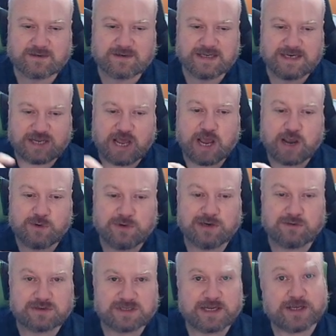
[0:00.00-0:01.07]
encode, it
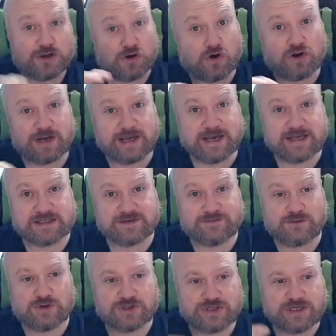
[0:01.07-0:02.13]
looks like you're calling it as a
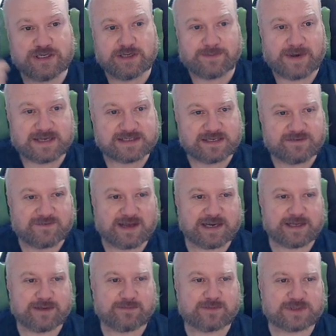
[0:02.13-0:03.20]
function and you're passing a
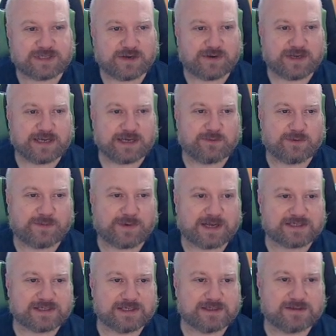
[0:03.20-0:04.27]
value. So here we're
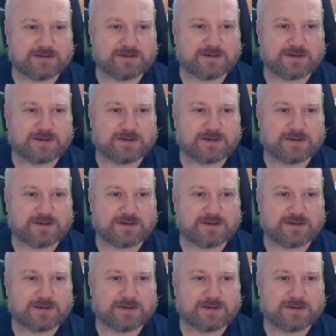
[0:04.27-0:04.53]
passing